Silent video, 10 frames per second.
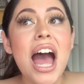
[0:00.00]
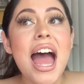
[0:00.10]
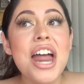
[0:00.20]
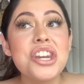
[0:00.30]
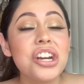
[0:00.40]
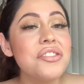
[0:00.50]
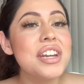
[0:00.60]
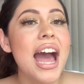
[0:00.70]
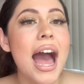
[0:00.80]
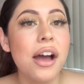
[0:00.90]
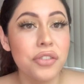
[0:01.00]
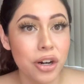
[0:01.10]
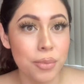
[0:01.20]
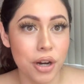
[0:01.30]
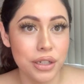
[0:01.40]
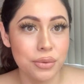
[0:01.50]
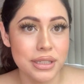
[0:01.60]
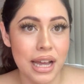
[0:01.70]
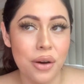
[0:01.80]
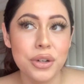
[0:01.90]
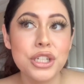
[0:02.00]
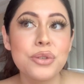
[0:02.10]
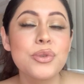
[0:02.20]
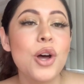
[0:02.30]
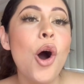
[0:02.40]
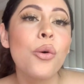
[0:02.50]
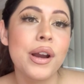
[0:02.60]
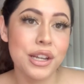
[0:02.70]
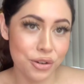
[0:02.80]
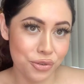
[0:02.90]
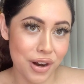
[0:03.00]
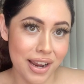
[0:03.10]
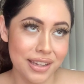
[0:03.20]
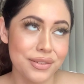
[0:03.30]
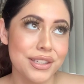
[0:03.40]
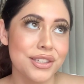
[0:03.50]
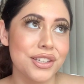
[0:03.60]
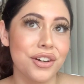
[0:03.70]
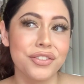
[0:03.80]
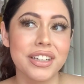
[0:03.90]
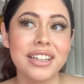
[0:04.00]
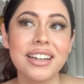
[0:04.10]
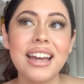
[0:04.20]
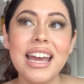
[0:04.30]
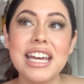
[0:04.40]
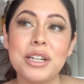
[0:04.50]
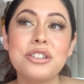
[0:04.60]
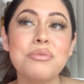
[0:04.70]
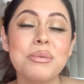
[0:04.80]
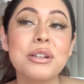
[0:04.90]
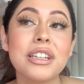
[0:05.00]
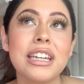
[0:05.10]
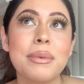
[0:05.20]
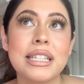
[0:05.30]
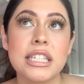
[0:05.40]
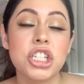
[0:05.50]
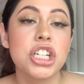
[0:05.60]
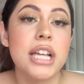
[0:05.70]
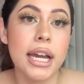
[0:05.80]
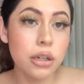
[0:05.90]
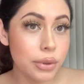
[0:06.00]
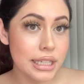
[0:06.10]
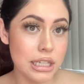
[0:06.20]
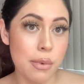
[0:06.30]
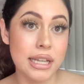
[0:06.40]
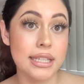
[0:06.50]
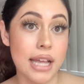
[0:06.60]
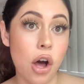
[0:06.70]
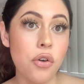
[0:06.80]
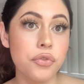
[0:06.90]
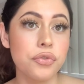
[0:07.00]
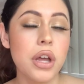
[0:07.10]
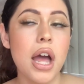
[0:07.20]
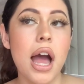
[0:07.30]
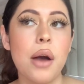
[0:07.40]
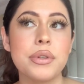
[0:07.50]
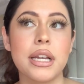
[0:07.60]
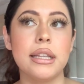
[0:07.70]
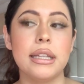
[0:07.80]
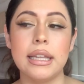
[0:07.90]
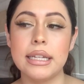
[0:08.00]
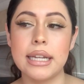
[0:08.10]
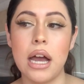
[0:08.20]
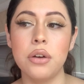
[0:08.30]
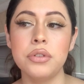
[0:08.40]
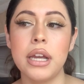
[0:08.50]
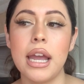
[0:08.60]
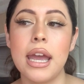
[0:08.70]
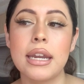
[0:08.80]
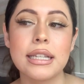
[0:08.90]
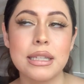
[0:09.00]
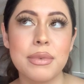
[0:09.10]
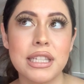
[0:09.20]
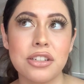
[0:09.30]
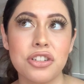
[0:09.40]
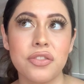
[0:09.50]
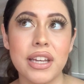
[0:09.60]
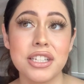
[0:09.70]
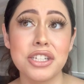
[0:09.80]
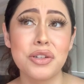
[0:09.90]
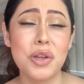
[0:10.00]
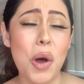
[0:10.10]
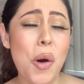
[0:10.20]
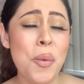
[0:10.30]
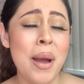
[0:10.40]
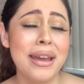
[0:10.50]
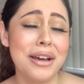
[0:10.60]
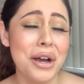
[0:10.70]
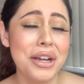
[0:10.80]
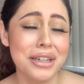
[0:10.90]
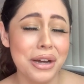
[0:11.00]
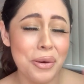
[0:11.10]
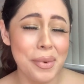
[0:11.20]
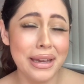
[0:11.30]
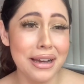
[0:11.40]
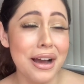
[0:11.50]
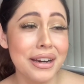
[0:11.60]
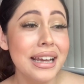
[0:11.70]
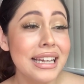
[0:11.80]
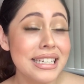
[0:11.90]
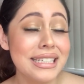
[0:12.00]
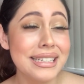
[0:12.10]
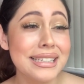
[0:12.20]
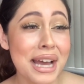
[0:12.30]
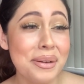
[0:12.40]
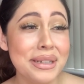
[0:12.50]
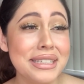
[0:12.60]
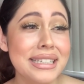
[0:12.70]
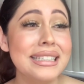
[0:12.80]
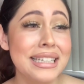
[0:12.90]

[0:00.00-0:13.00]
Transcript: Not even half her body was out, and she was already crying. It was so funny. I just remember looking at my sister because I couldn't really see myself. I was kind of like laying down, and I see my sister's face, and she goes like, oh my god, she's coming, she's